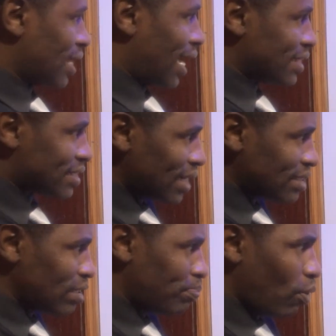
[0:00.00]
at a
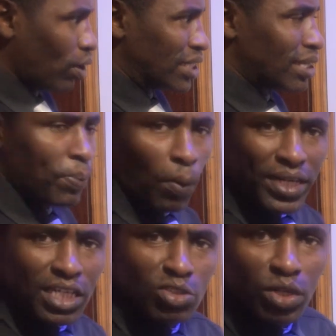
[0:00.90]
certain point the
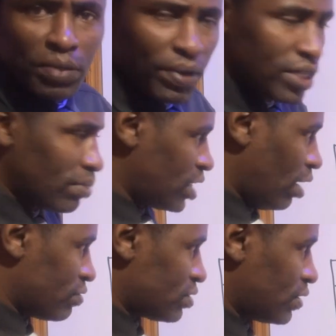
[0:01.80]
properties would repeat
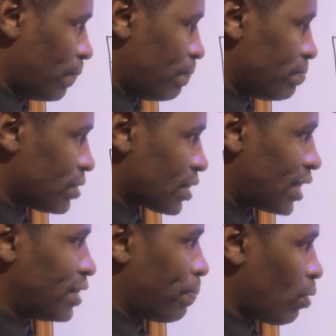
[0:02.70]
themselves.
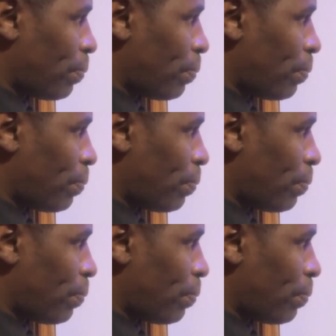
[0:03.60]
But